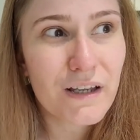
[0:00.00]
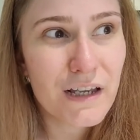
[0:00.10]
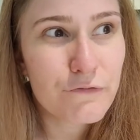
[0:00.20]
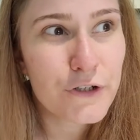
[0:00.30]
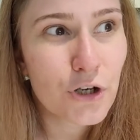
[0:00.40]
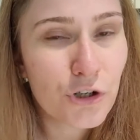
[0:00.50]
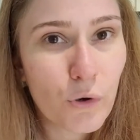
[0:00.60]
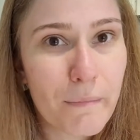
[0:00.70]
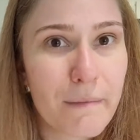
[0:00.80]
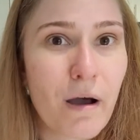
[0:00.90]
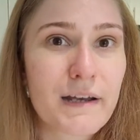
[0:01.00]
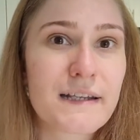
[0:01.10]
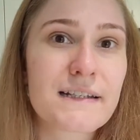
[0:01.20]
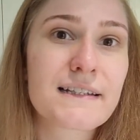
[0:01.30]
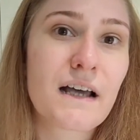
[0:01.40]
If you don't know what Mabon
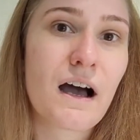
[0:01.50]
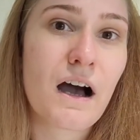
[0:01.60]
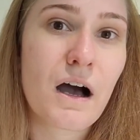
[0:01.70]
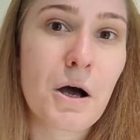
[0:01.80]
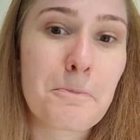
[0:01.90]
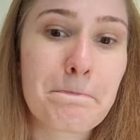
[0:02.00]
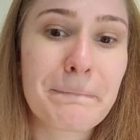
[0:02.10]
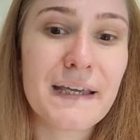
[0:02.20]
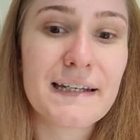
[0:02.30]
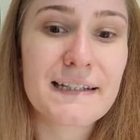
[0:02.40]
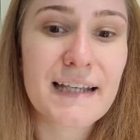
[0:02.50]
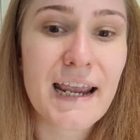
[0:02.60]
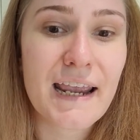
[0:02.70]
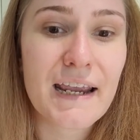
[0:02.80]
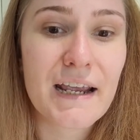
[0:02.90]
is, it is
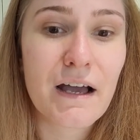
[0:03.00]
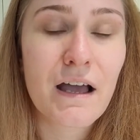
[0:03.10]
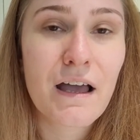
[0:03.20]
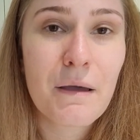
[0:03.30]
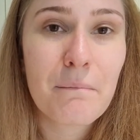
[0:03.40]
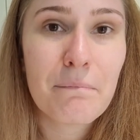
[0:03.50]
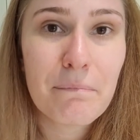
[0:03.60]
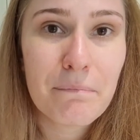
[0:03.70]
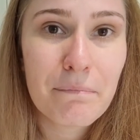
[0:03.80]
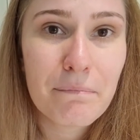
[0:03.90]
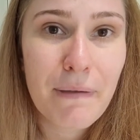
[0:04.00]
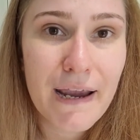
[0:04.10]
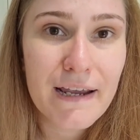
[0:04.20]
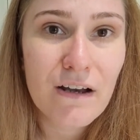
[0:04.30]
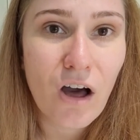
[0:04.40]
a
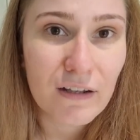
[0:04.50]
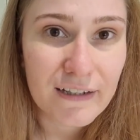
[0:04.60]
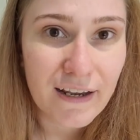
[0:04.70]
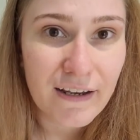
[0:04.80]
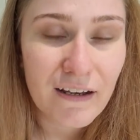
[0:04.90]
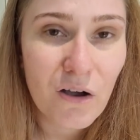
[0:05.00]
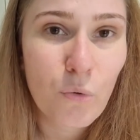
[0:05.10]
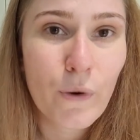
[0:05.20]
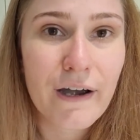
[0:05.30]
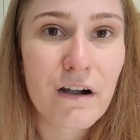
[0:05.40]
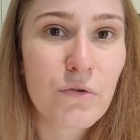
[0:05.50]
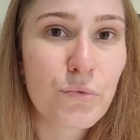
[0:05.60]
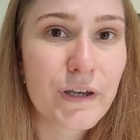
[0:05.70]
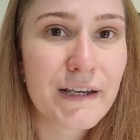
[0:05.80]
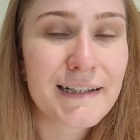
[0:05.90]
pagan holiday where
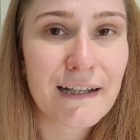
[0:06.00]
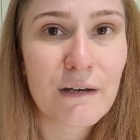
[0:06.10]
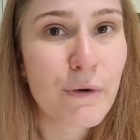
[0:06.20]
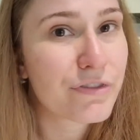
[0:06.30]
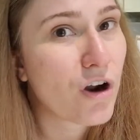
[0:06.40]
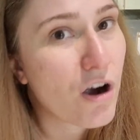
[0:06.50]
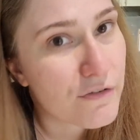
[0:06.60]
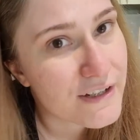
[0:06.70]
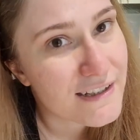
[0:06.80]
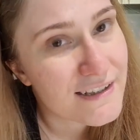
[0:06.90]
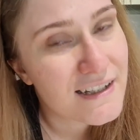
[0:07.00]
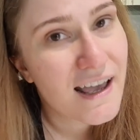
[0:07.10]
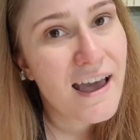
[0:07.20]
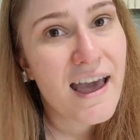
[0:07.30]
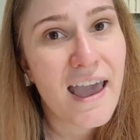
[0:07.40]
we celebrate the harvest,
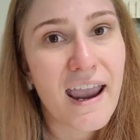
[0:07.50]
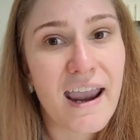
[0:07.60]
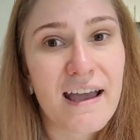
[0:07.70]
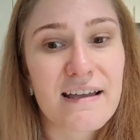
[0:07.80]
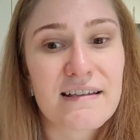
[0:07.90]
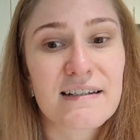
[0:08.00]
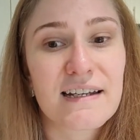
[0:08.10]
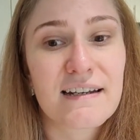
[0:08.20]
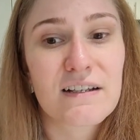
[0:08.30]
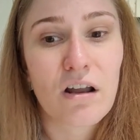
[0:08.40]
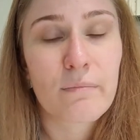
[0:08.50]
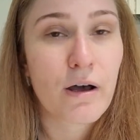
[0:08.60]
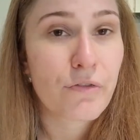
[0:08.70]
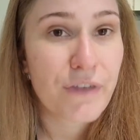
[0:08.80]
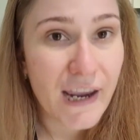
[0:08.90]
and it is all
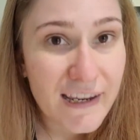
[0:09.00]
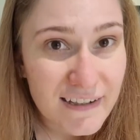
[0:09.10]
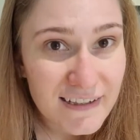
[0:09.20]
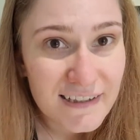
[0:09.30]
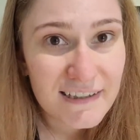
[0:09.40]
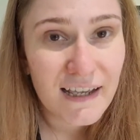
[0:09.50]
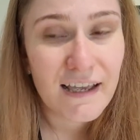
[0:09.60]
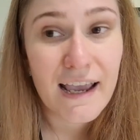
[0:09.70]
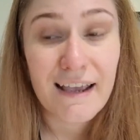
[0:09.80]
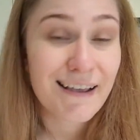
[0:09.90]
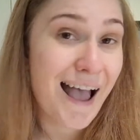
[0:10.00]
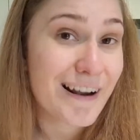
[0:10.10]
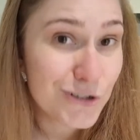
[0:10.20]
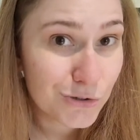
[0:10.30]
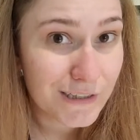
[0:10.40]
about thanks.
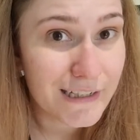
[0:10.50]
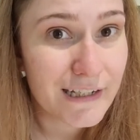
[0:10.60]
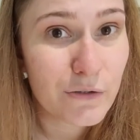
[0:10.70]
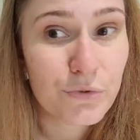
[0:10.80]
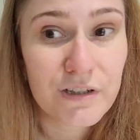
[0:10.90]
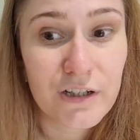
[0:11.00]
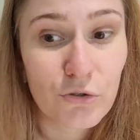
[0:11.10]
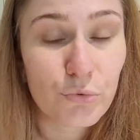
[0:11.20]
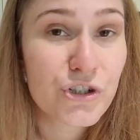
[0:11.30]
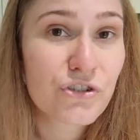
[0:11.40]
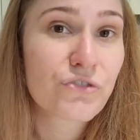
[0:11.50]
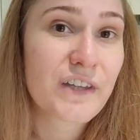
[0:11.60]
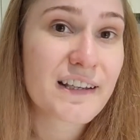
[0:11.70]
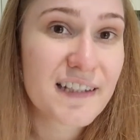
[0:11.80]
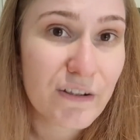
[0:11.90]
Actually, it was the original
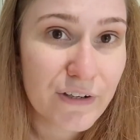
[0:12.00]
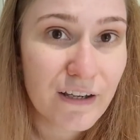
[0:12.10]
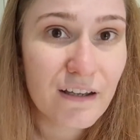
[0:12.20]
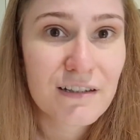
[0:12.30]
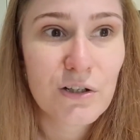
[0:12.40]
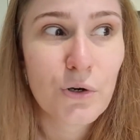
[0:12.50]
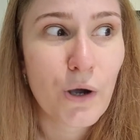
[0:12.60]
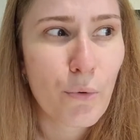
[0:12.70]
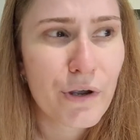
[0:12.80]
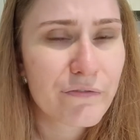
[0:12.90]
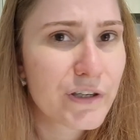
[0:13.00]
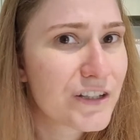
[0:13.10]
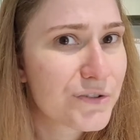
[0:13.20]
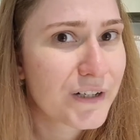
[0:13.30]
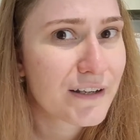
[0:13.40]
Thanksgiving, so I won't give you a
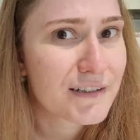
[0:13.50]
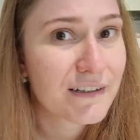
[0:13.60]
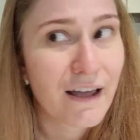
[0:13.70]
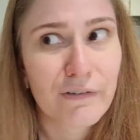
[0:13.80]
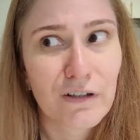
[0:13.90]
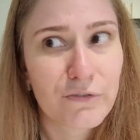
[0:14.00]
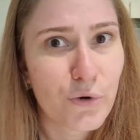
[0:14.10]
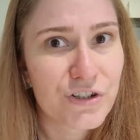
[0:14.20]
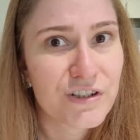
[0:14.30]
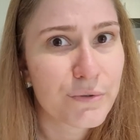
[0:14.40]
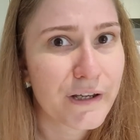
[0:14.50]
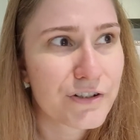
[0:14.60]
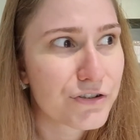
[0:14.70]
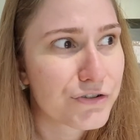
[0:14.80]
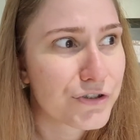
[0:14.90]
history lesson. I have a lot of questions to
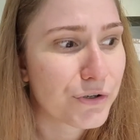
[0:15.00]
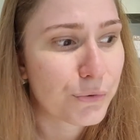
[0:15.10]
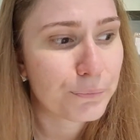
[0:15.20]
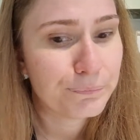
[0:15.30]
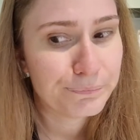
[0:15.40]
answer, so